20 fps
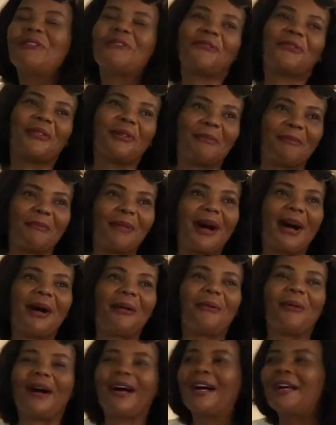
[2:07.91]
from
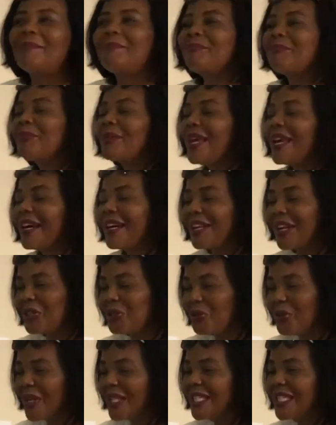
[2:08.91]
our
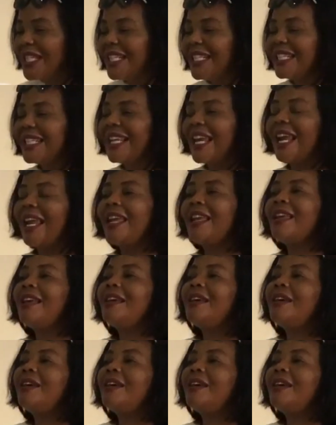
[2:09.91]
graduation day.